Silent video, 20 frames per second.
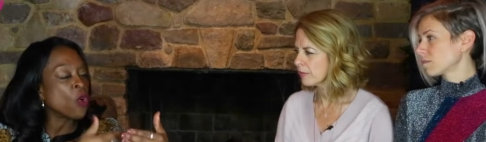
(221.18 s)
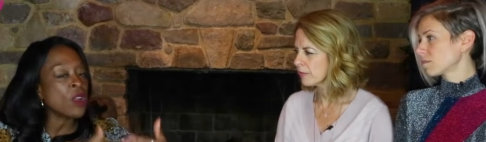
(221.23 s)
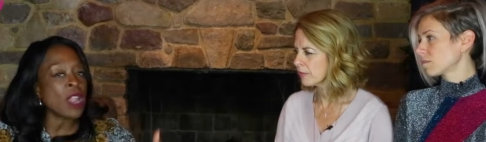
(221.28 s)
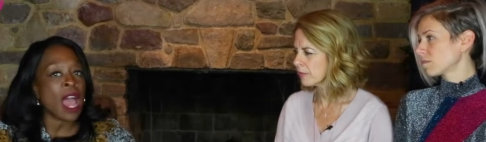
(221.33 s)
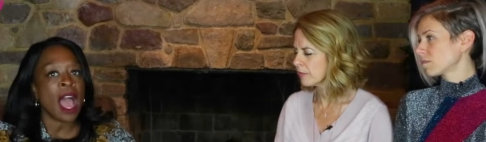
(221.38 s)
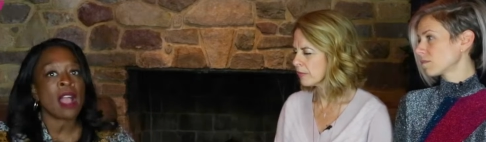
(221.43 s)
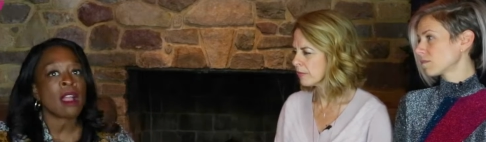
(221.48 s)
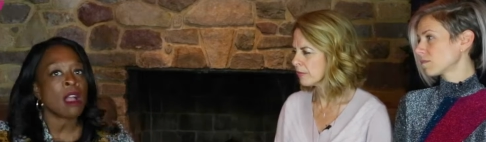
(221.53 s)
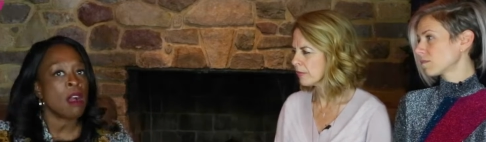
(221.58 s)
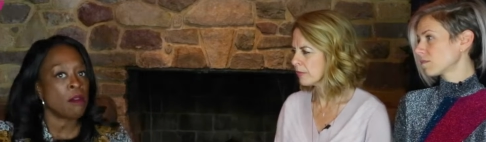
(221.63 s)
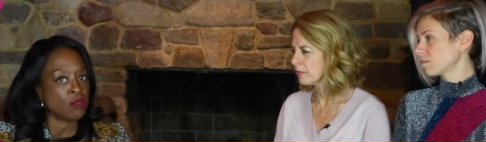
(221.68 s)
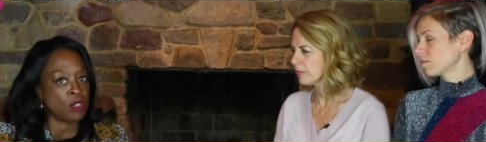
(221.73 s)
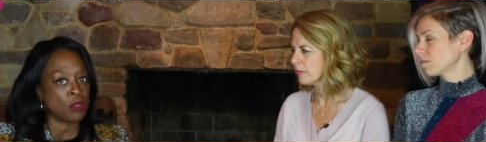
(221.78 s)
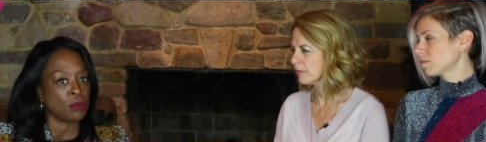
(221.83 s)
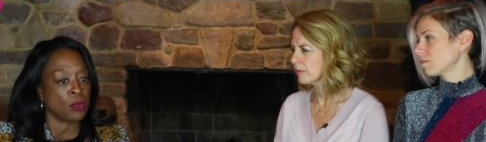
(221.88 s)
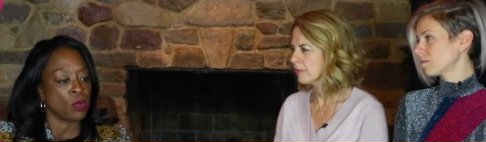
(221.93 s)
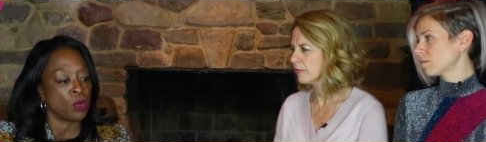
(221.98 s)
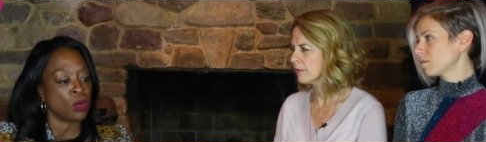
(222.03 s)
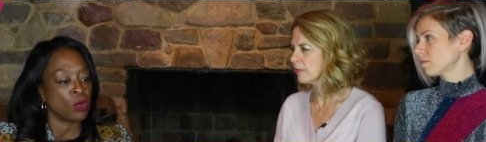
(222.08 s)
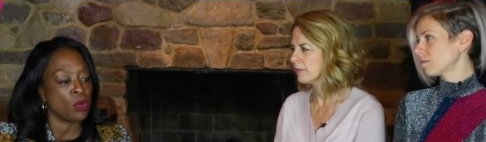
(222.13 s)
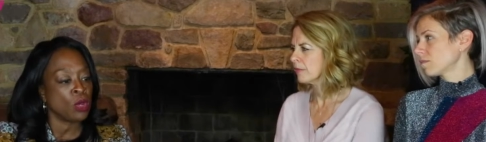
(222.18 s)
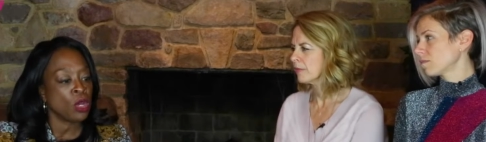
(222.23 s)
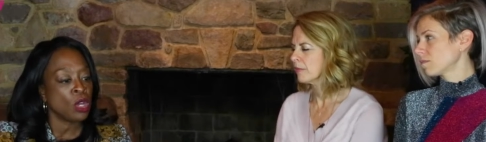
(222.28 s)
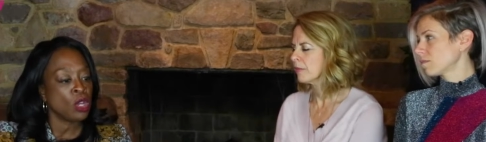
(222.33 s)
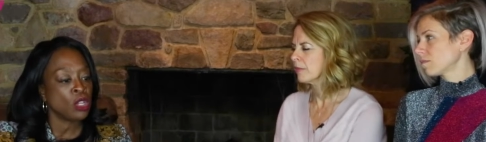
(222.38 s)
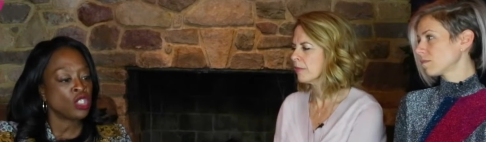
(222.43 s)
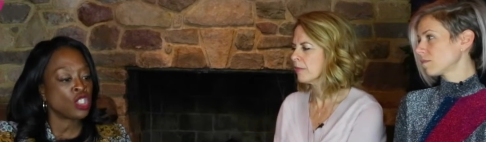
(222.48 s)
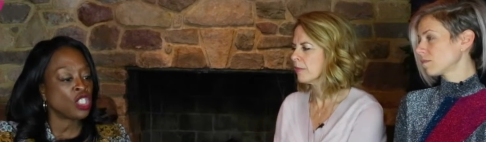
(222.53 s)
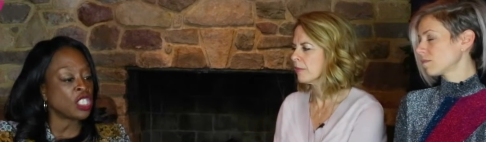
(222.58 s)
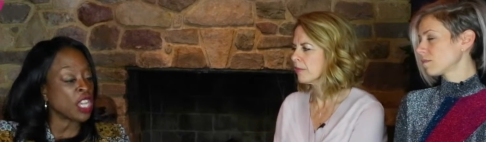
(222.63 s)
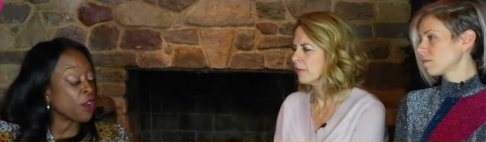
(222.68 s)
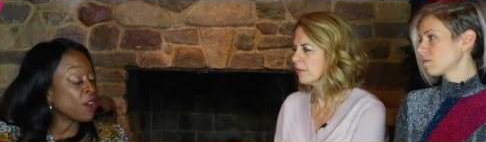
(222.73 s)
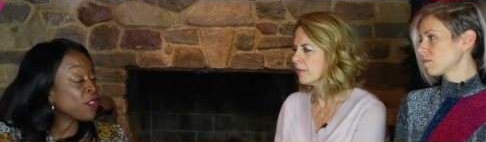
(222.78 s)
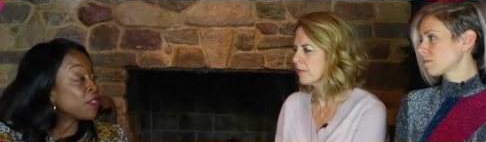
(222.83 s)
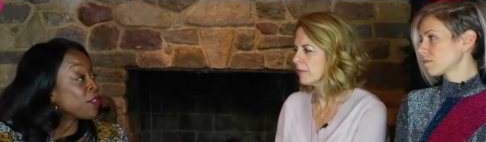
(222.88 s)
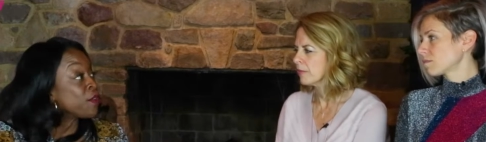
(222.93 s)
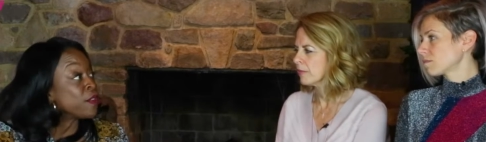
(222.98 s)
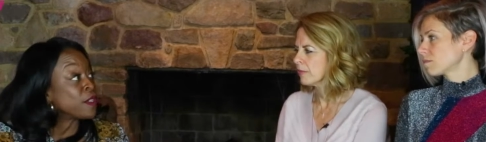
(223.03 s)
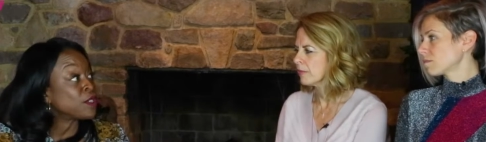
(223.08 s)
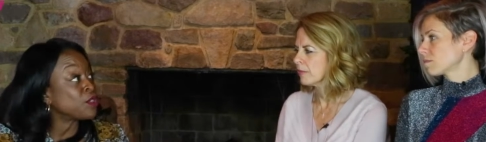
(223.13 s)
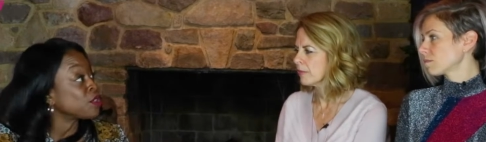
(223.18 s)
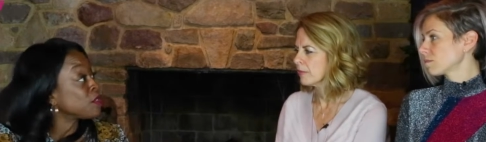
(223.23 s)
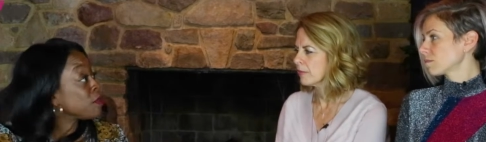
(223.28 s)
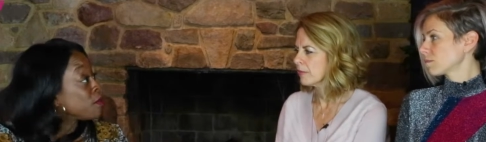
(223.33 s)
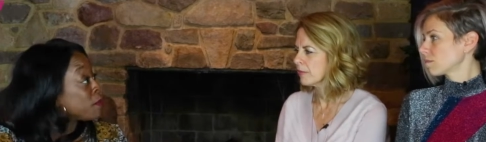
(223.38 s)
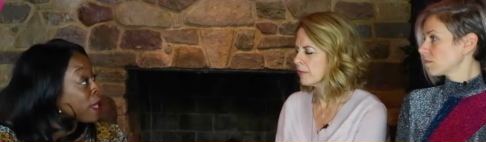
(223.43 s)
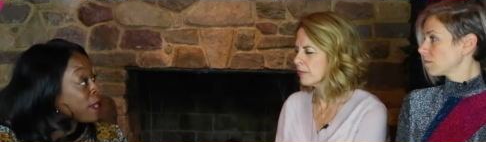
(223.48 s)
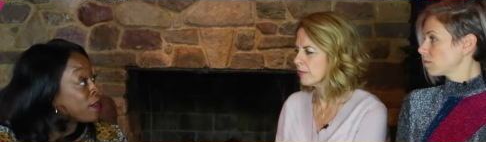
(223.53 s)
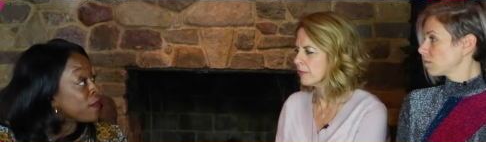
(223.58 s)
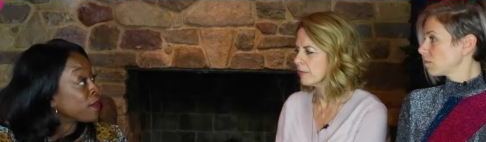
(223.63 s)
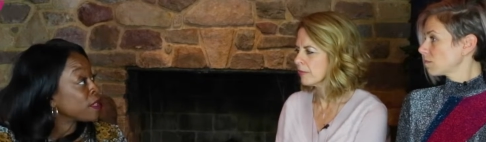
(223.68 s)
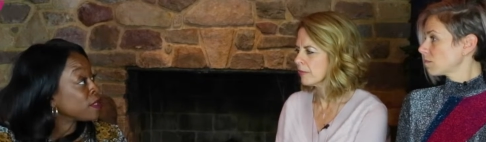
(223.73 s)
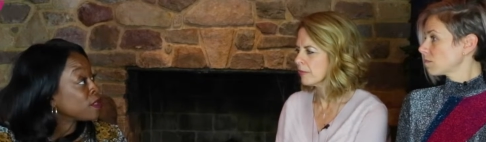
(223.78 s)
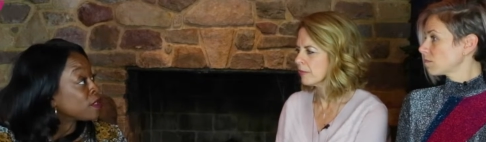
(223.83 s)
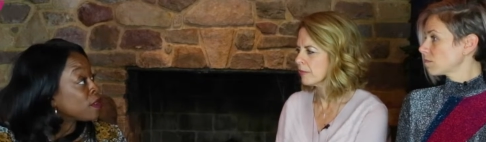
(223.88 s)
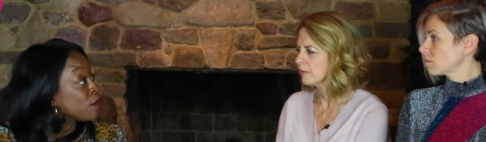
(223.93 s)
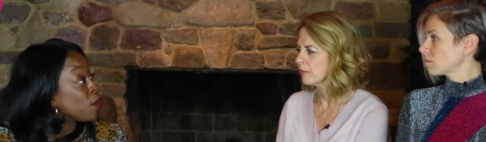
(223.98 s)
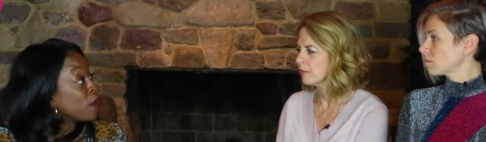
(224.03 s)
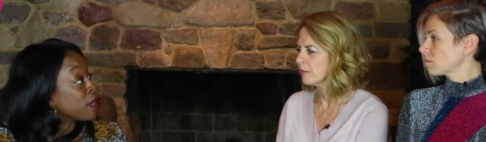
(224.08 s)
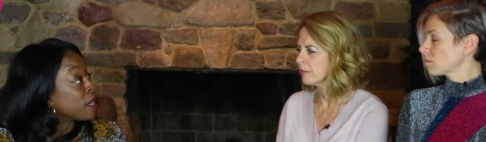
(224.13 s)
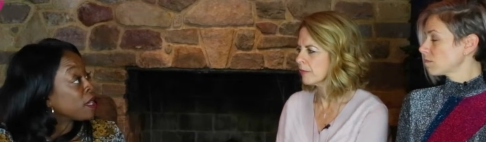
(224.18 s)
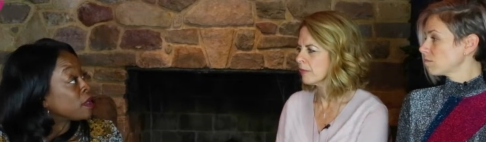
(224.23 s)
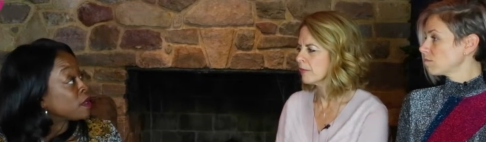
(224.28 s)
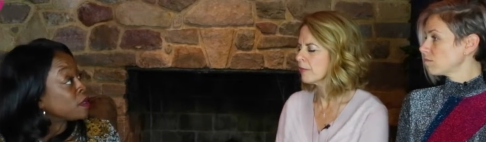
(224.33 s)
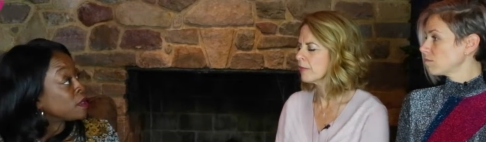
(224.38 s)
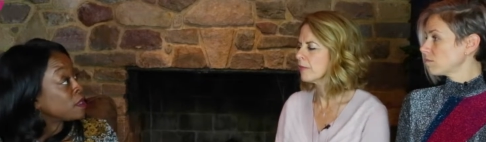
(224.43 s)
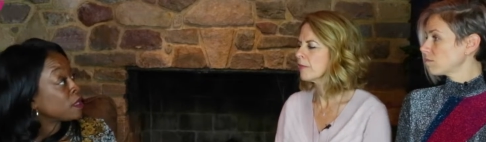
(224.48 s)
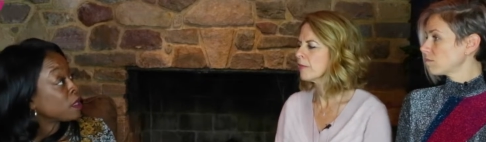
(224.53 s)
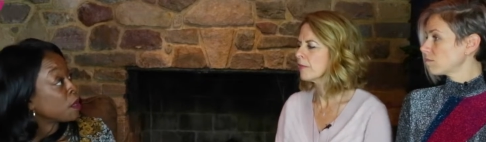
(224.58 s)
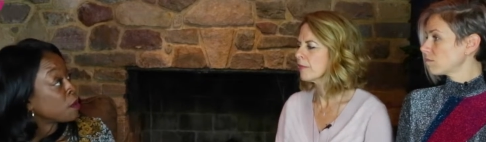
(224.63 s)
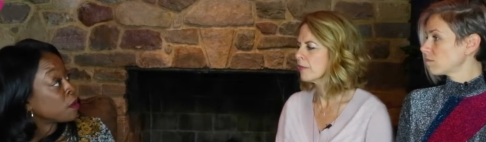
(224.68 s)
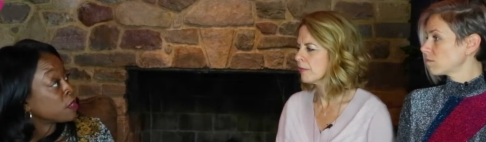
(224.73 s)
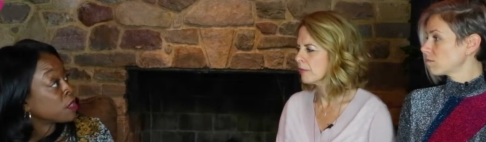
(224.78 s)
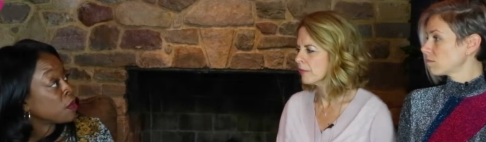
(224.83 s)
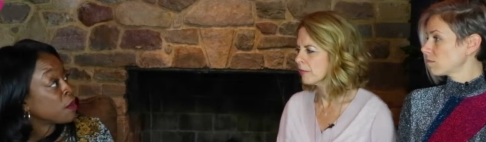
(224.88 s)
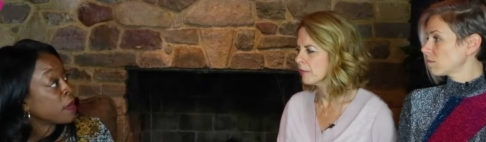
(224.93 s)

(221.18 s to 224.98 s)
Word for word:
Speaker 1: were not comfortable sharing the features and benefits of what it is that they were